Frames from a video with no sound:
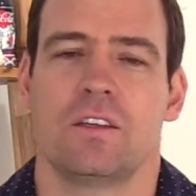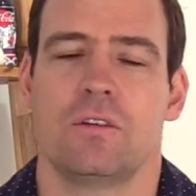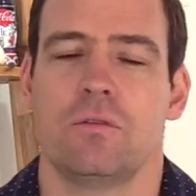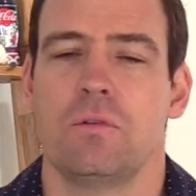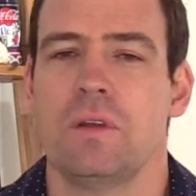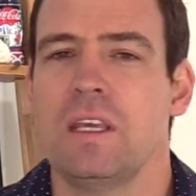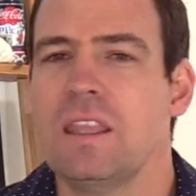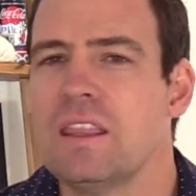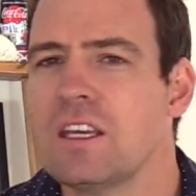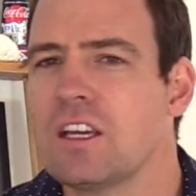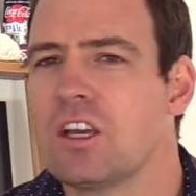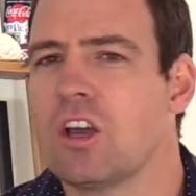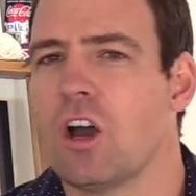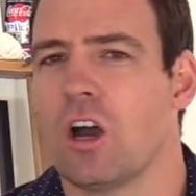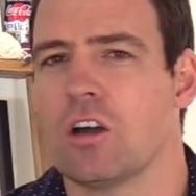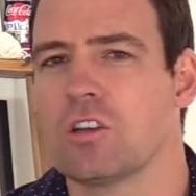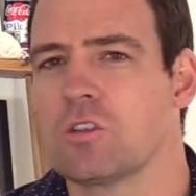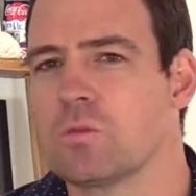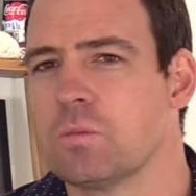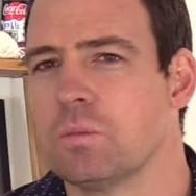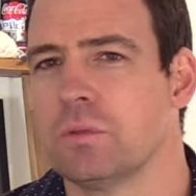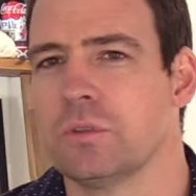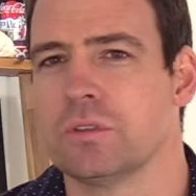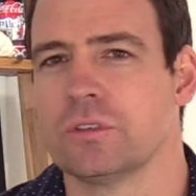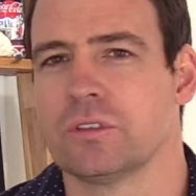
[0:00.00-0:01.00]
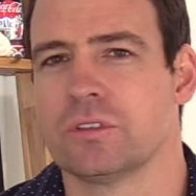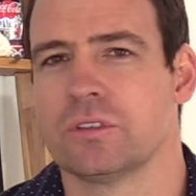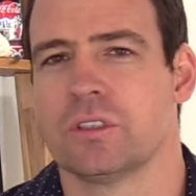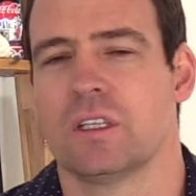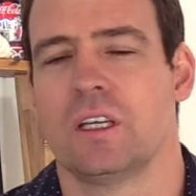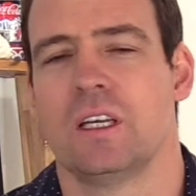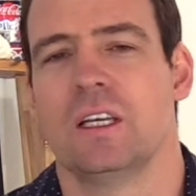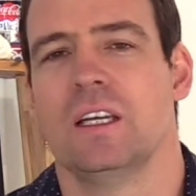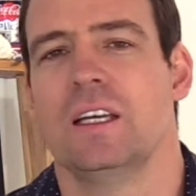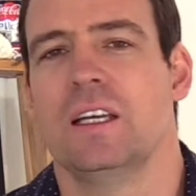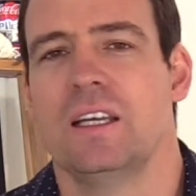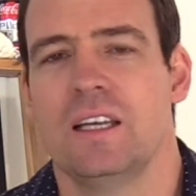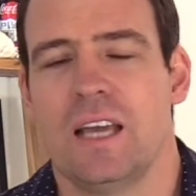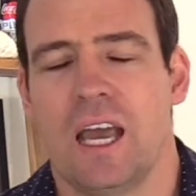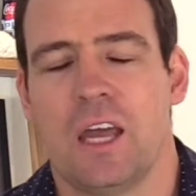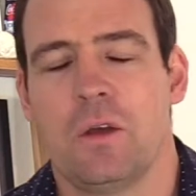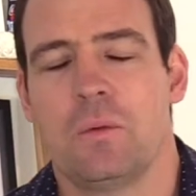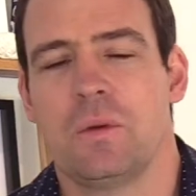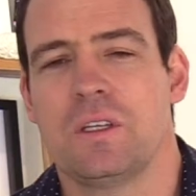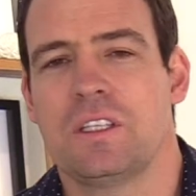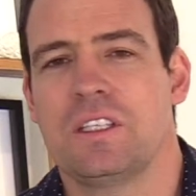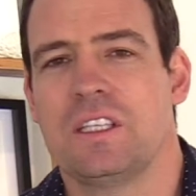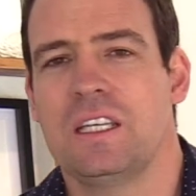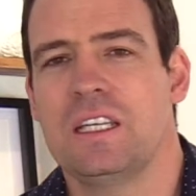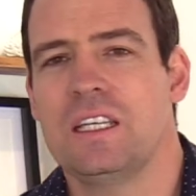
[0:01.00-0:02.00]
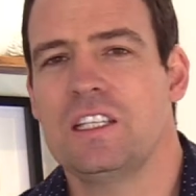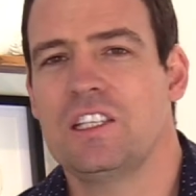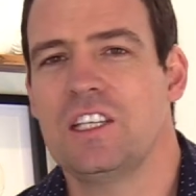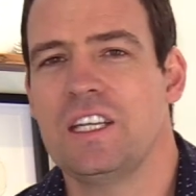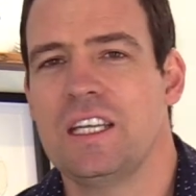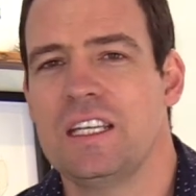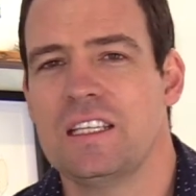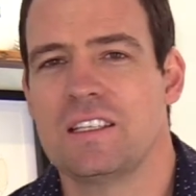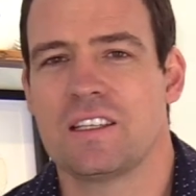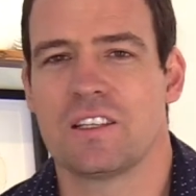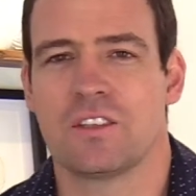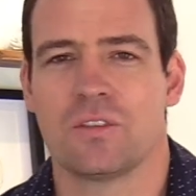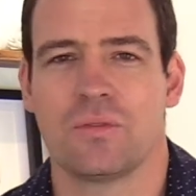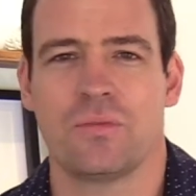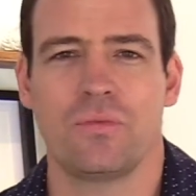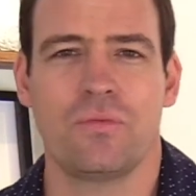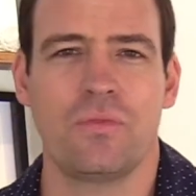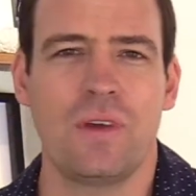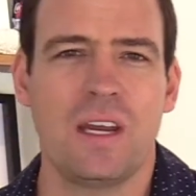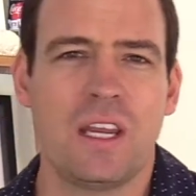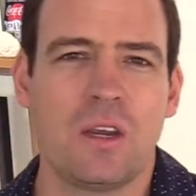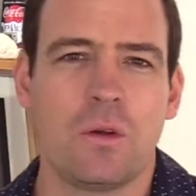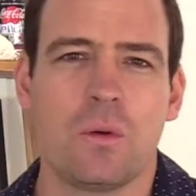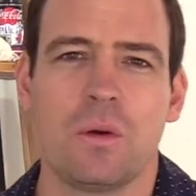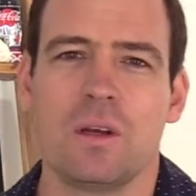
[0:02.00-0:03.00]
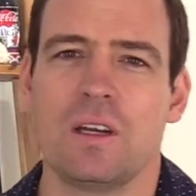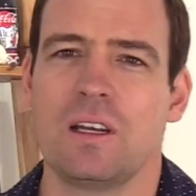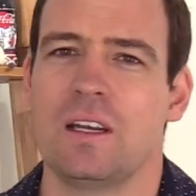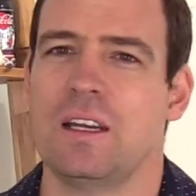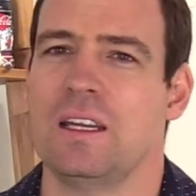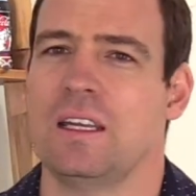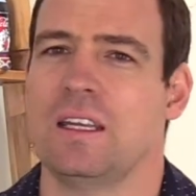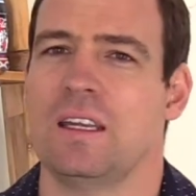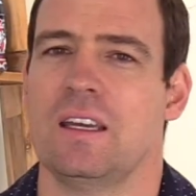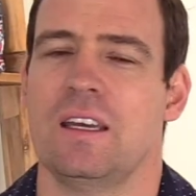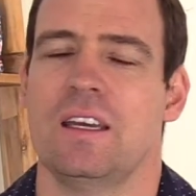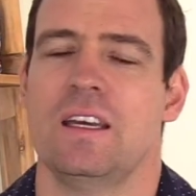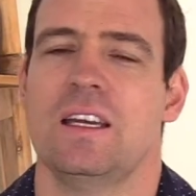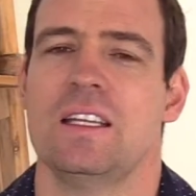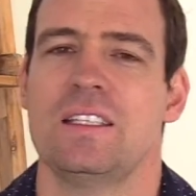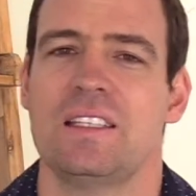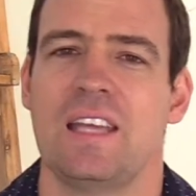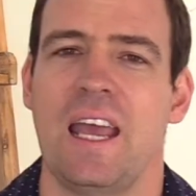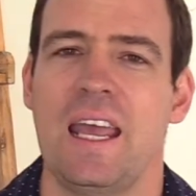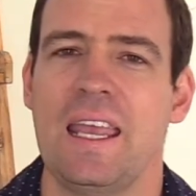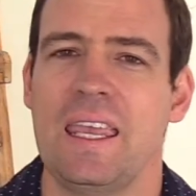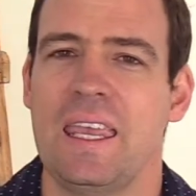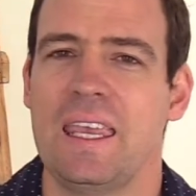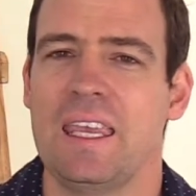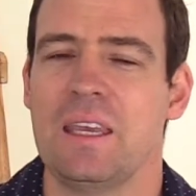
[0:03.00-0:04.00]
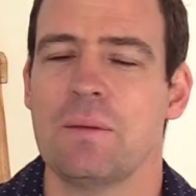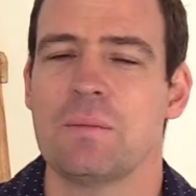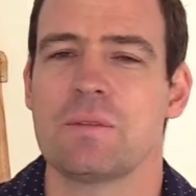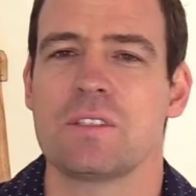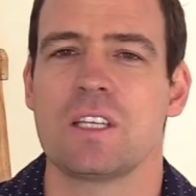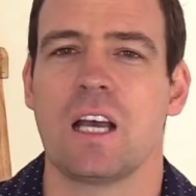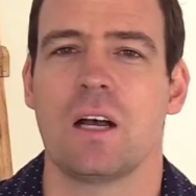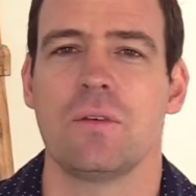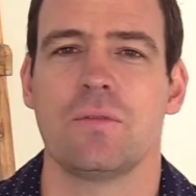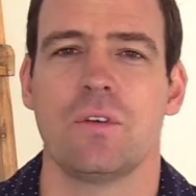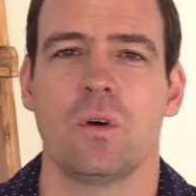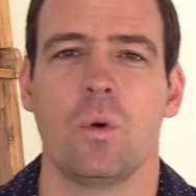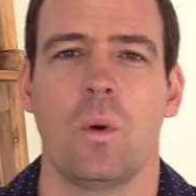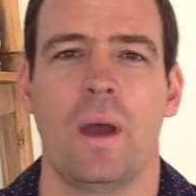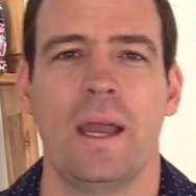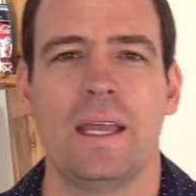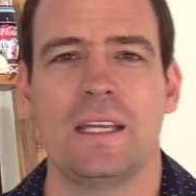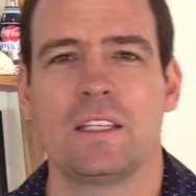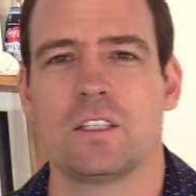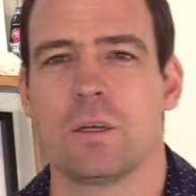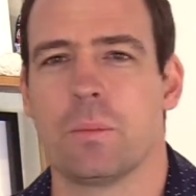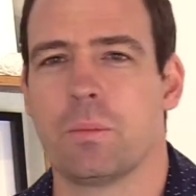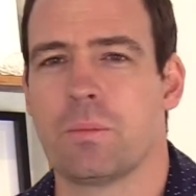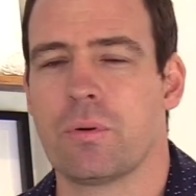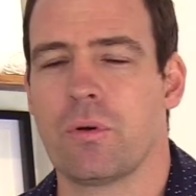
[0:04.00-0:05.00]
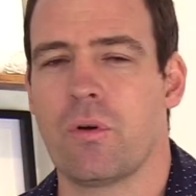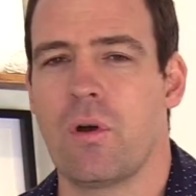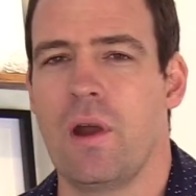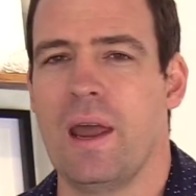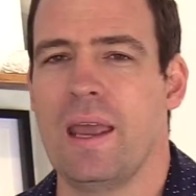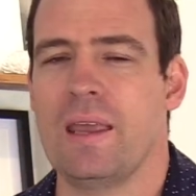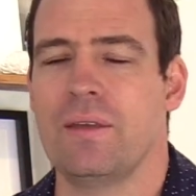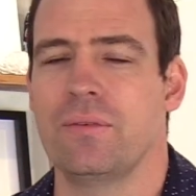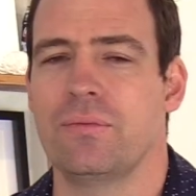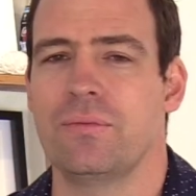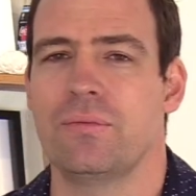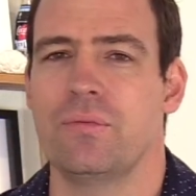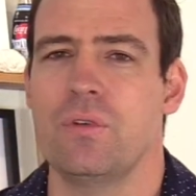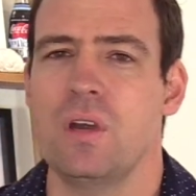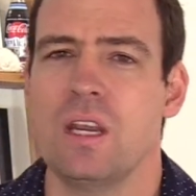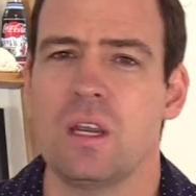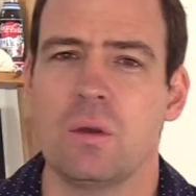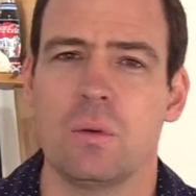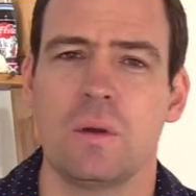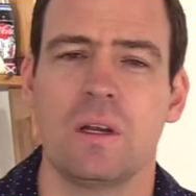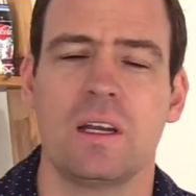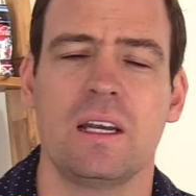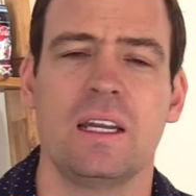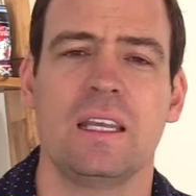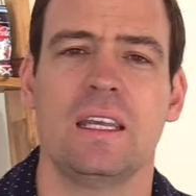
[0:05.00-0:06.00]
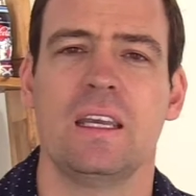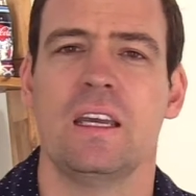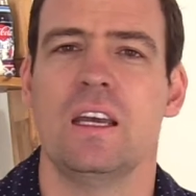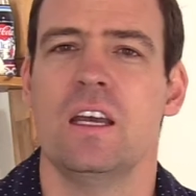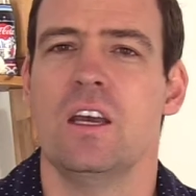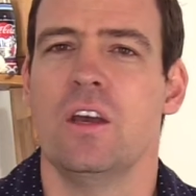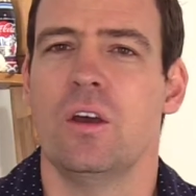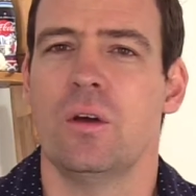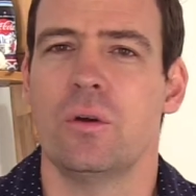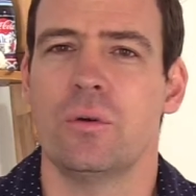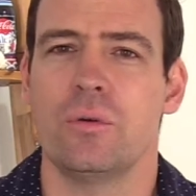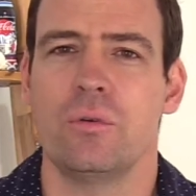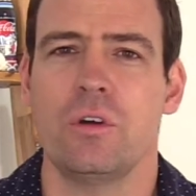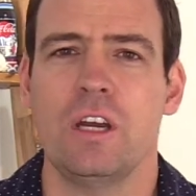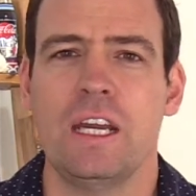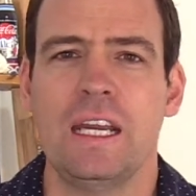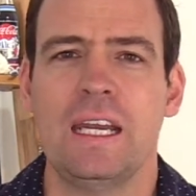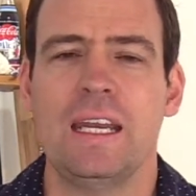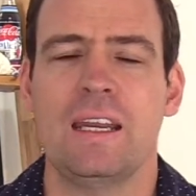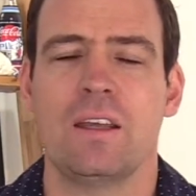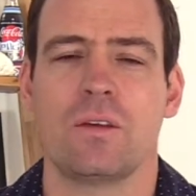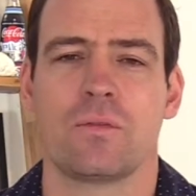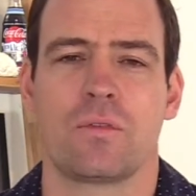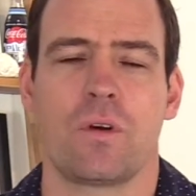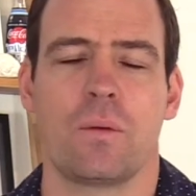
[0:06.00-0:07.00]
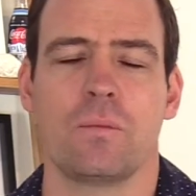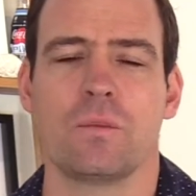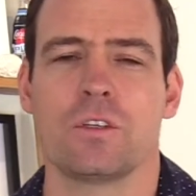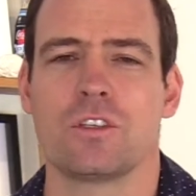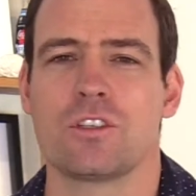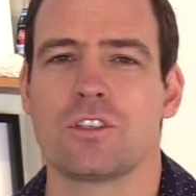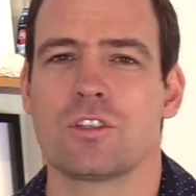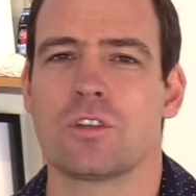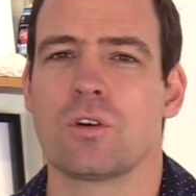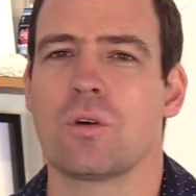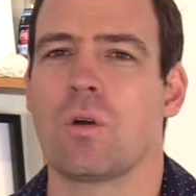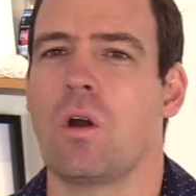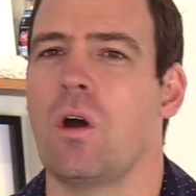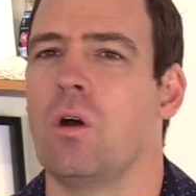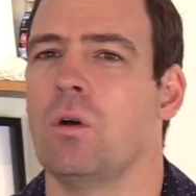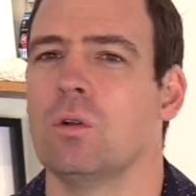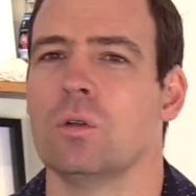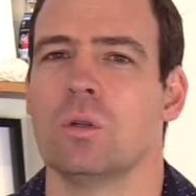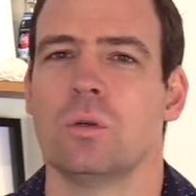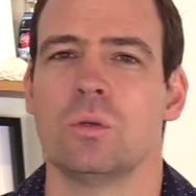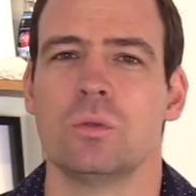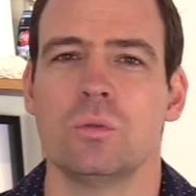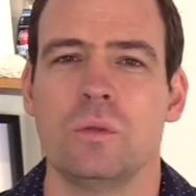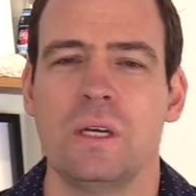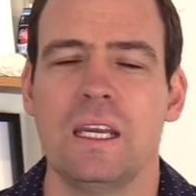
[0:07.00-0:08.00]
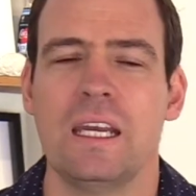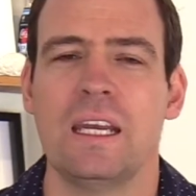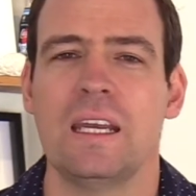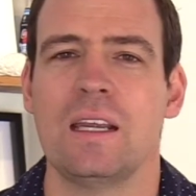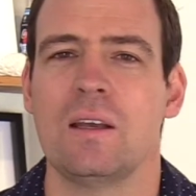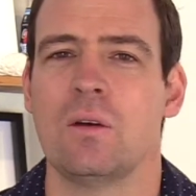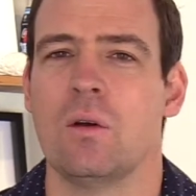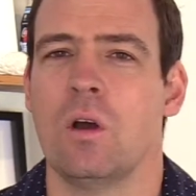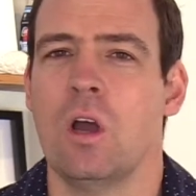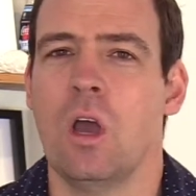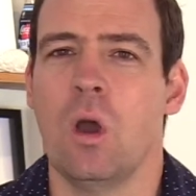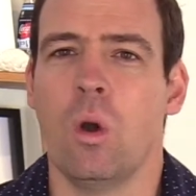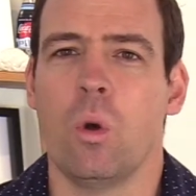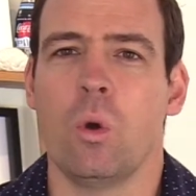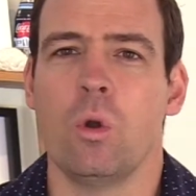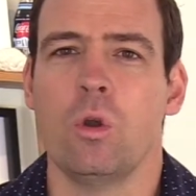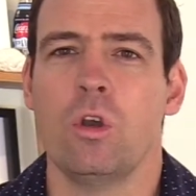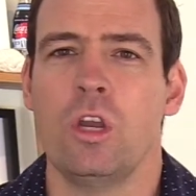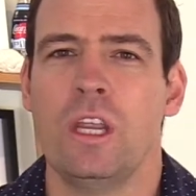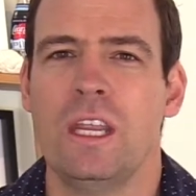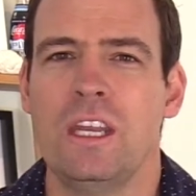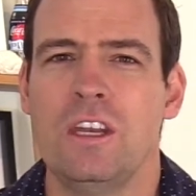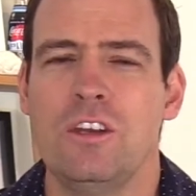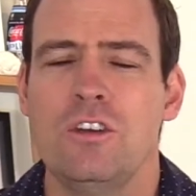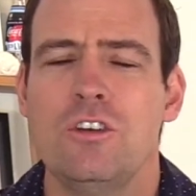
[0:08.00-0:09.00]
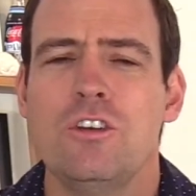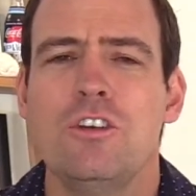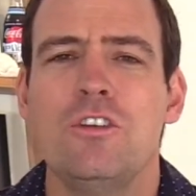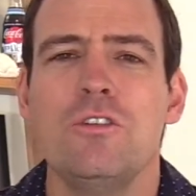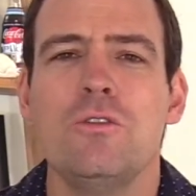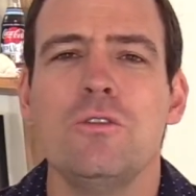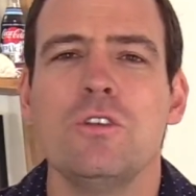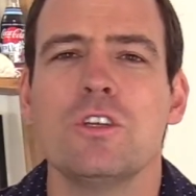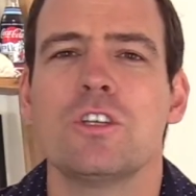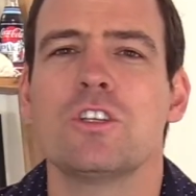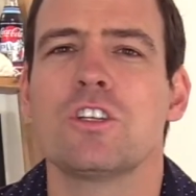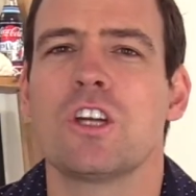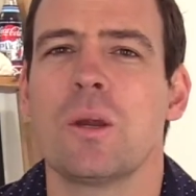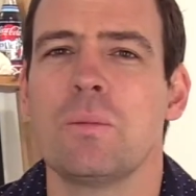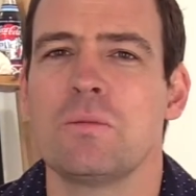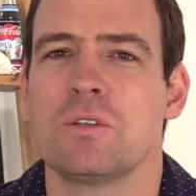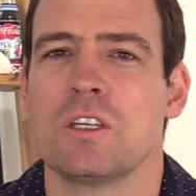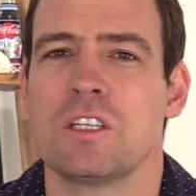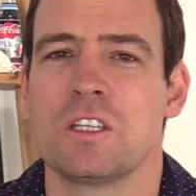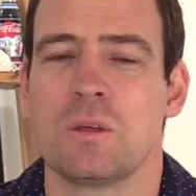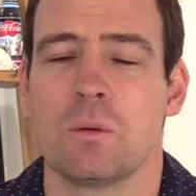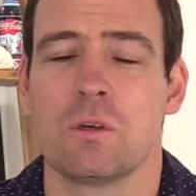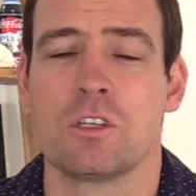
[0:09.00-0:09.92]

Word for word: You read the Gospels, and we see Jesus frequently taking himself away to pray, frequently reading from the scroll or reading, or he knew the Scriptures.